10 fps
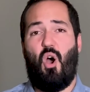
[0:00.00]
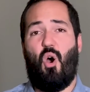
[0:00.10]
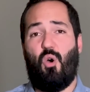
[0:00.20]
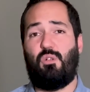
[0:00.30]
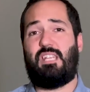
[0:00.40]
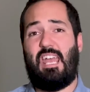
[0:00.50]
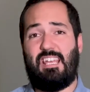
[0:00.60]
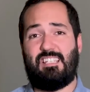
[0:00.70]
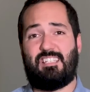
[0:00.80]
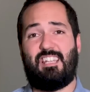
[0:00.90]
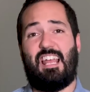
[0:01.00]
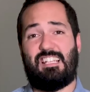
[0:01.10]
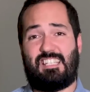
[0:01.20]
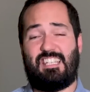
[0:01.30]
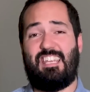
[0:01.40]
Oh, taste and
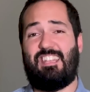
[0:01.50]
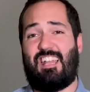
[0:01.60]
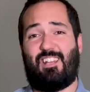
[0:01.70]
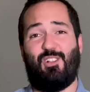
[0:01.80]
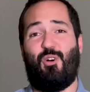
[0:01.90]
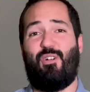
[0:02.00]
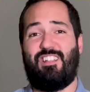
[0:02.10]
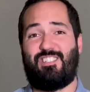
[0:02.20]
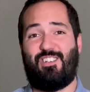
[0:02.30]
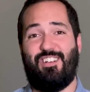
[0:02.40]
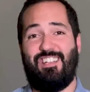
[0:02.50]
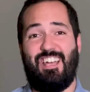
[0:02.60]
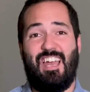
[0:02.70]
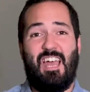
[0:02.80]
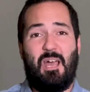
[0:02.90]
see that the Lord is good.
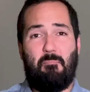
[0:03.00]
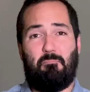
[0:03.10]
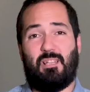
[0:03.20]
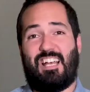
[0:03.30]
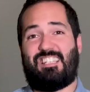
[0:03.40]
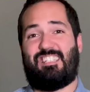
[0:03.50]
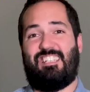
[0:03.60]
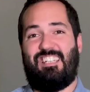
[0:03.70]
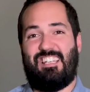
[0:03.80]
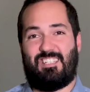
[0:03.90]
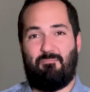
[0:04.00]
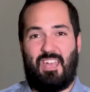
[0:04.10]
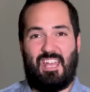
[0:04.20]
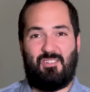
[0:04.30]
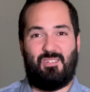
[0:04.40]
Blessed is the
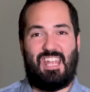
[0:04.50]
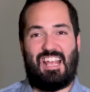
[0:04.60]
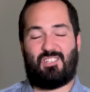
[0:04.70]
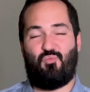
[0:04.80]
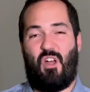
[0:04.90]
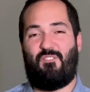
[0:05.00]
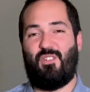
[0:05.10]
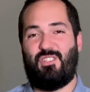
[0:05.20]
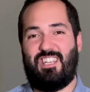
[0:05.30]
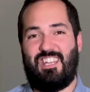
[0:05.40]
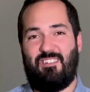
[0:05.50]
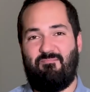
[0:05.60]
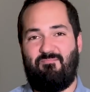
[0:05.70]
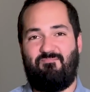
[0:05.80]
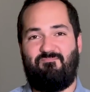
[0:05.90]
man who takes refuge in Him."
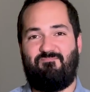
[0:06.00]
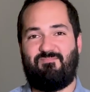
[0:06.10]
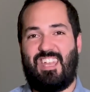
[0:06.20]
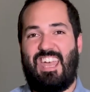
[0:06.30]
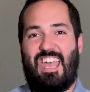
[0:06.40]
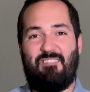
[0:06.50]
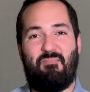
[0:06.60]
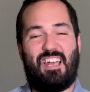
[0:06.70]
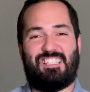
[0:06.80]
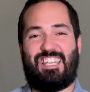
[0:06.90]
Amen.